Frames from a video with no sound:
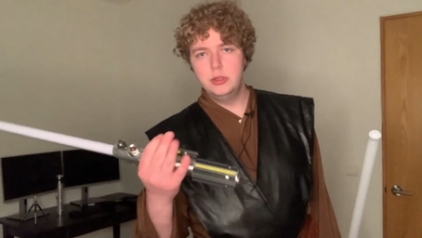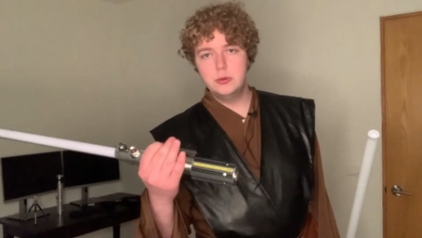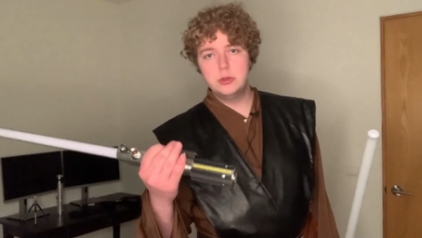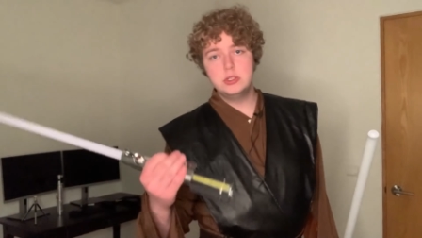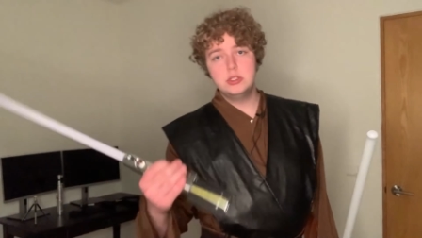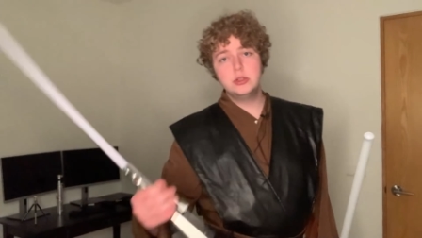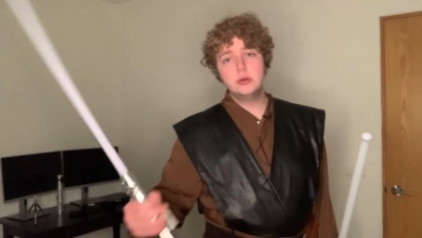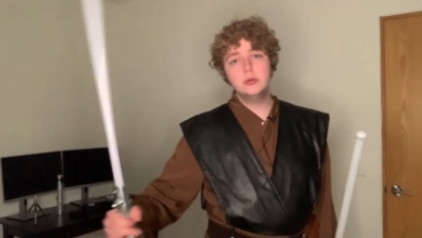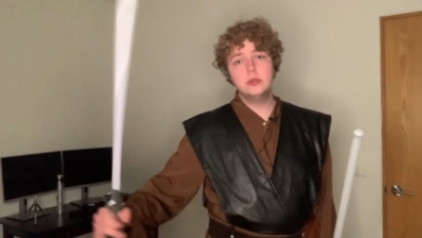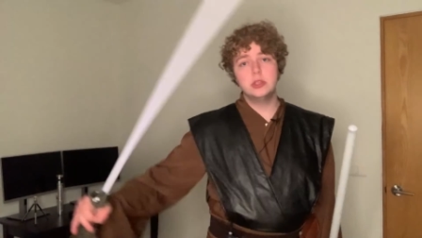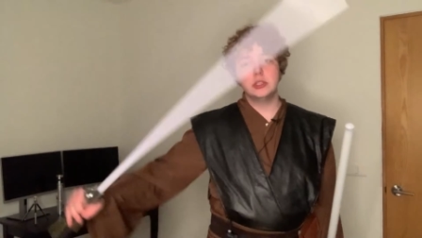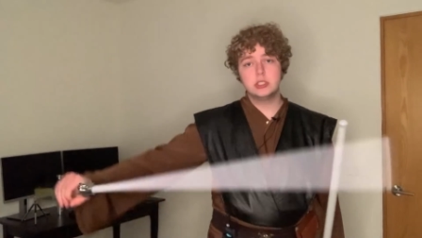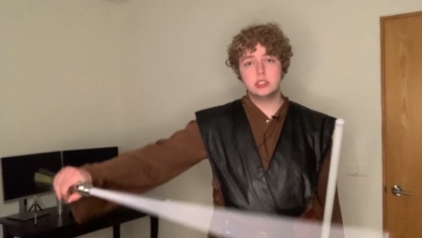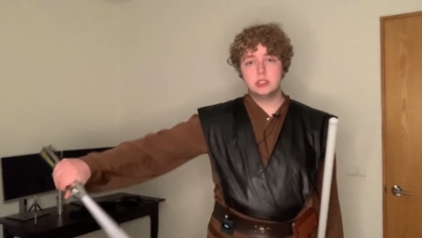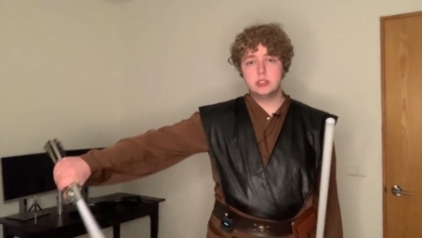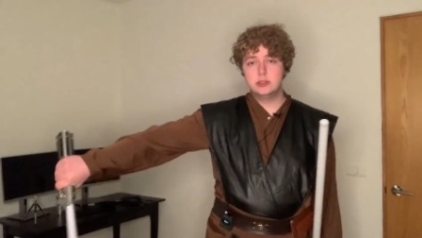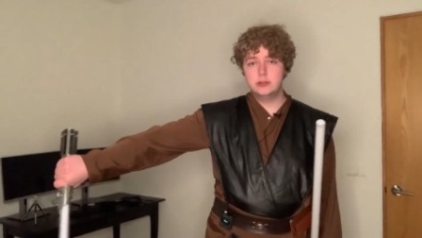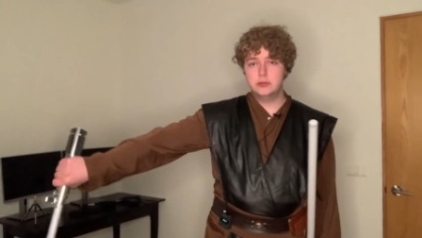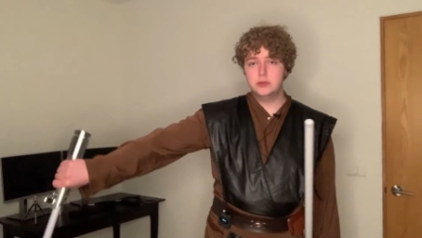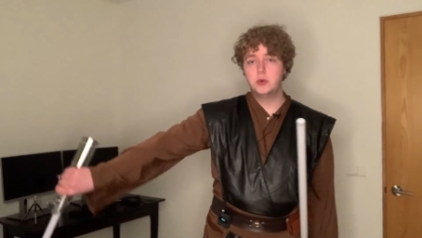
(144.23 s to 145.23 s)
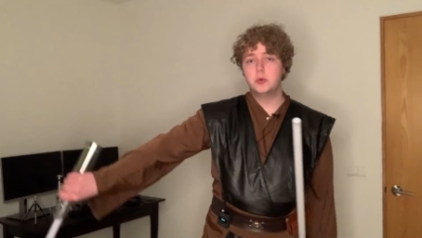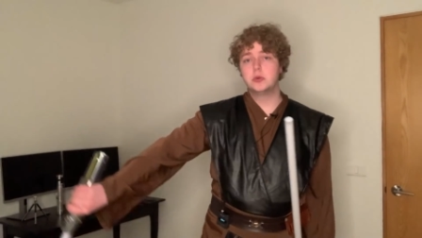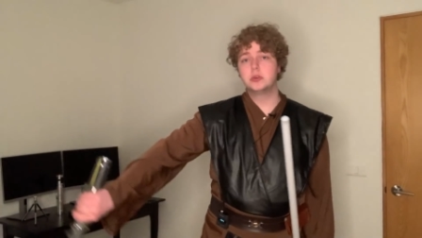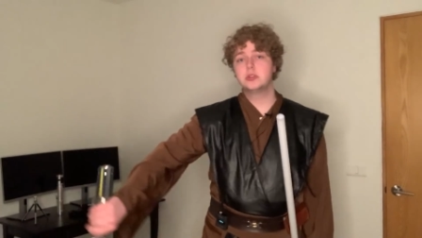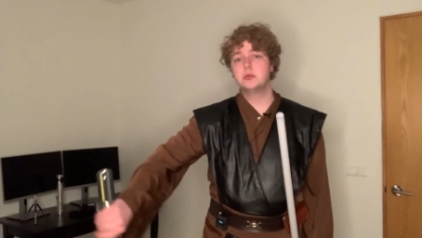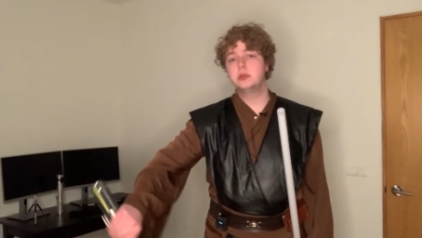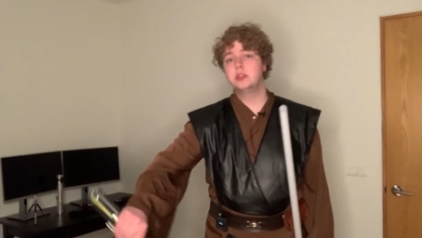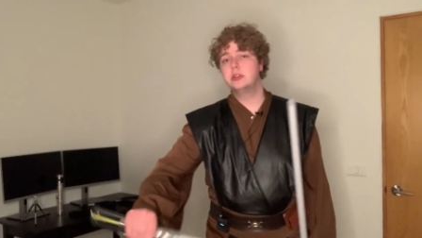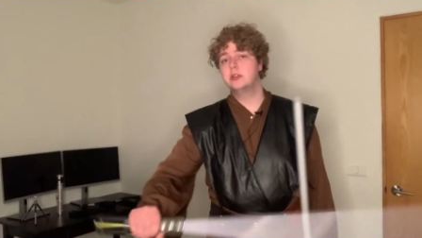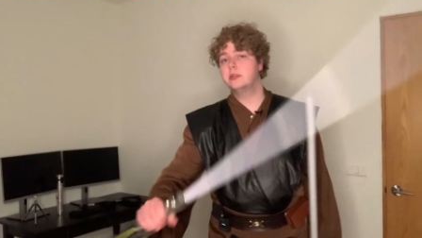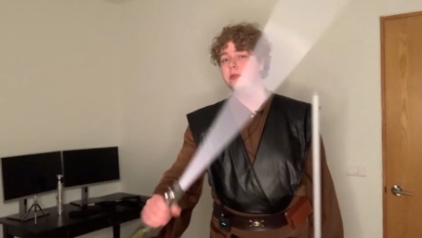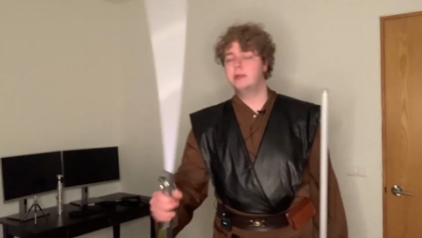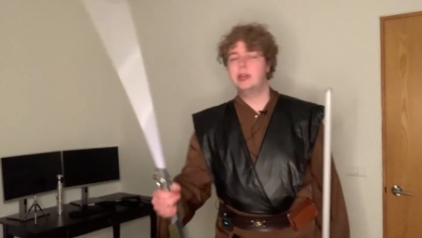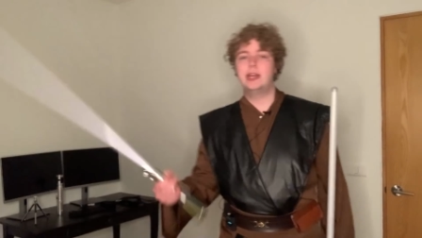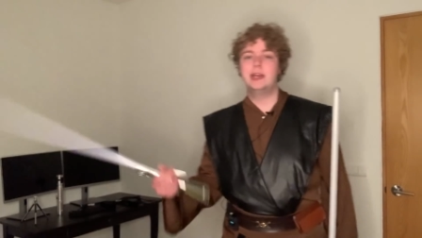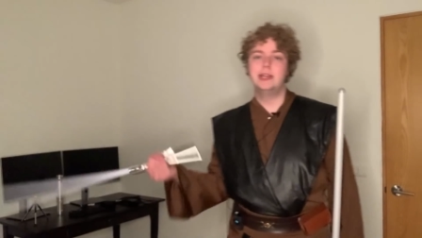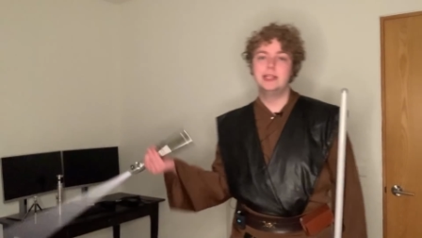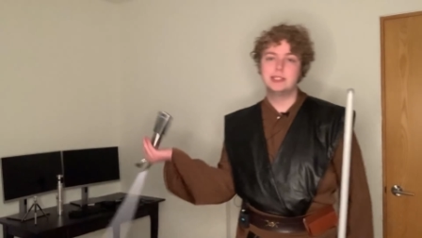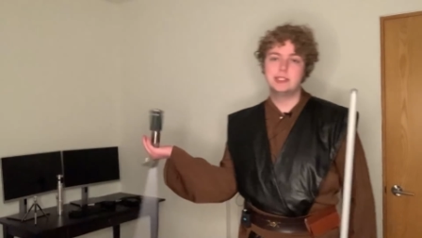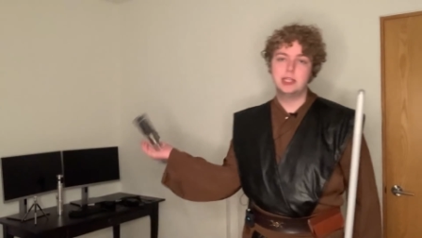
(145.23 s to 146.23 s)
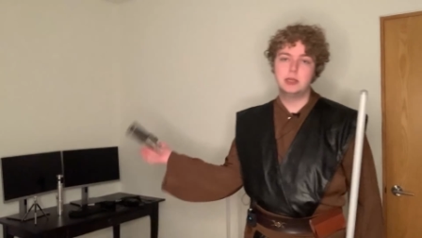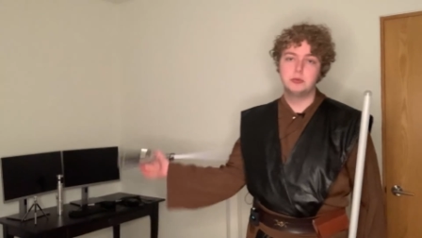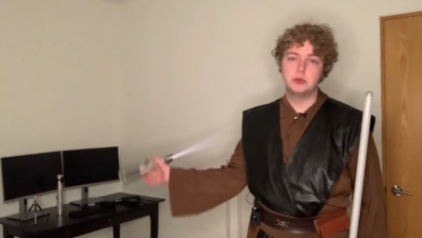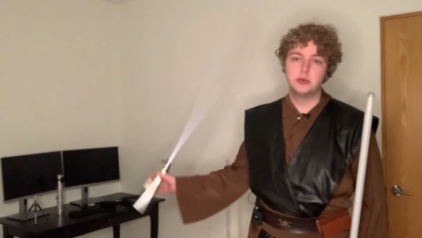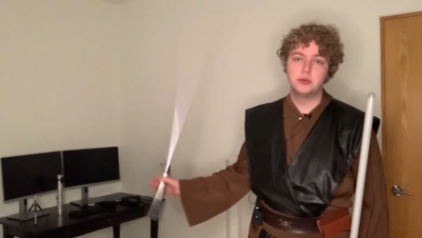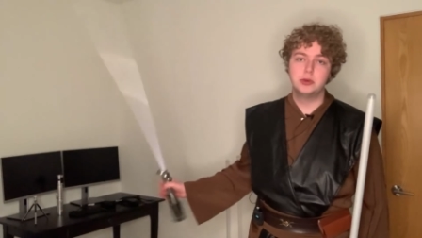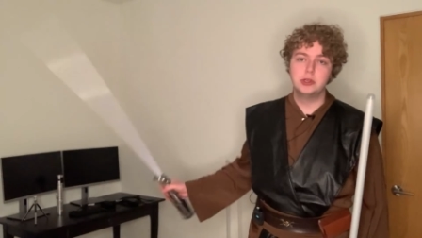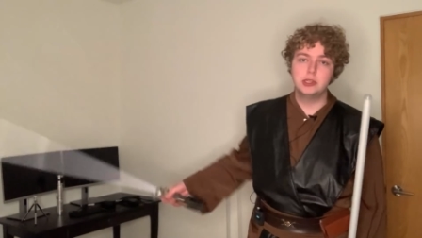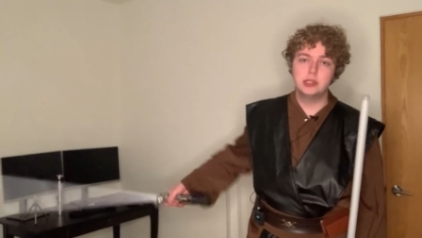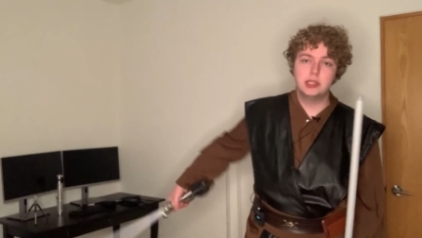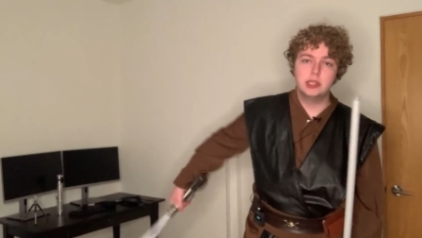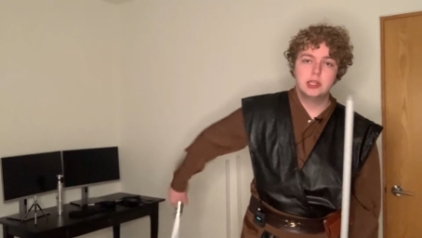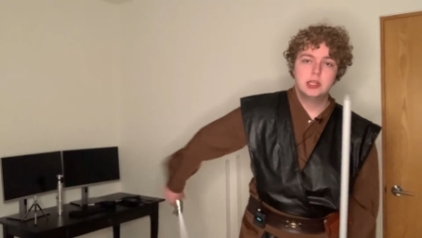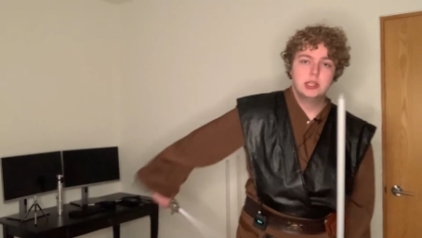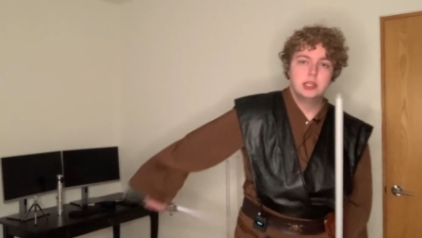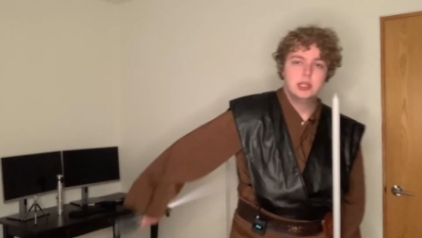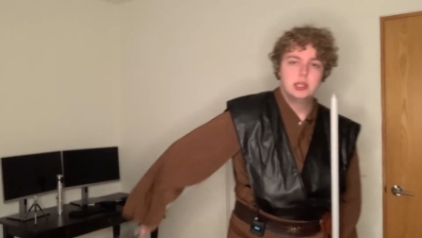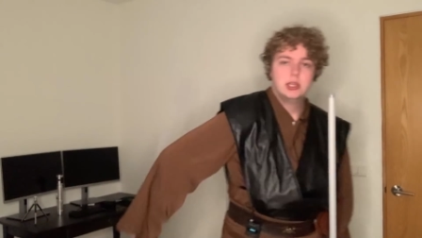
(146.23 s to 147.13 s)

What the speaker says: You can do this, of course, with any saber, really.